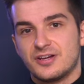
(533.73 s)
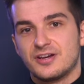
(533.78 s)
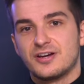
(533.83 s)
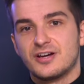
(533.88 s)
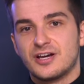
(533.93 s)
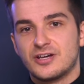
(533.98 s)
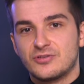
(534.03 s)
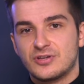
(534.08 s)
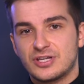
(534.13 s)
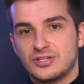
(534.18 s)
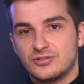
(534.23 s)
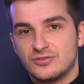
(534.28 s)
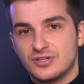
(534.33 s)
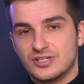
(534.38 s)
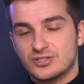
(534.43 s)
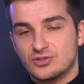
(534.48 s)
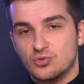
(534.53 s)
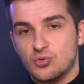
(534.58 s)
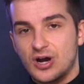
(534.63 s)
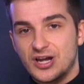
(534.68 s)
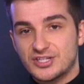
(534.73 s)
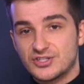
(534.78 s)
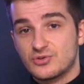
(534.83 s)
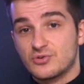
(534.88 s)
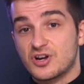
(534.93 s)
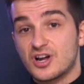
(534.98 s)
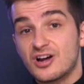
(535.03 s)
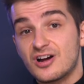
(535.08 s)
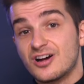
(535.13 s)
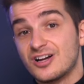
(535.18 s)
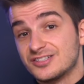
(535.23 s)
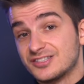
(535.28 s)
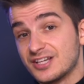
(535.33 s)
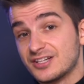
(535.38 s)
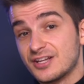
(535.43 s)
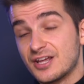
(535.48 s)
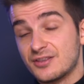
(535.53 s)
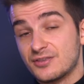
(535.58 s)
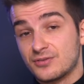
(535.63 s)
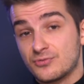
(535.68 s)
Uh, you can do this twice to cut, and
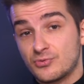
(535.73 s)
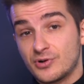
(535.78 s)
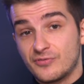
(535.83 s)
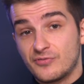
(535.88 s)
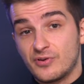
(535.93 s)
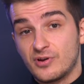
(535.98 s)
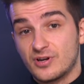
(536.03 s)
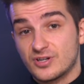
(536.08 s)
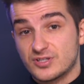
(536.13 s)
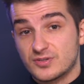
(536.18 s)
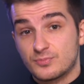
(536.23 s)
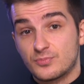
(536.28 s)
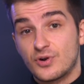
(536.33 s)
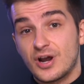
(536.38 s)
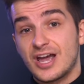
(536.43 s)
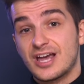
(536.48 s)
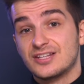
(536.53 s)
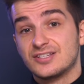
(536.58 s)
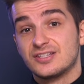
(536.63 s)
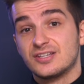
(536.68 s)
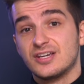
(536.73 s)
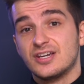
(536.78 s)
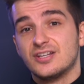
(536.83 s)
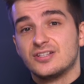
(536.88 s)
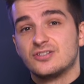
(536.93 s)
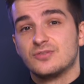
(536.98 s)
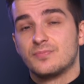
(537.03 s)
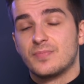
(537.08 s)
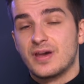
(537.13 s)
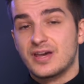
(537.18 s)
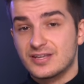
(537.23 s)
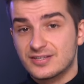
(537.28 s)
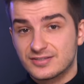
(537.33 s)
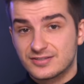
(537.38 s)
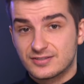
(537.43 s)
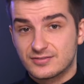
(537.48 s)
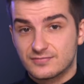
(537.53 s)
then three finger spread to paste.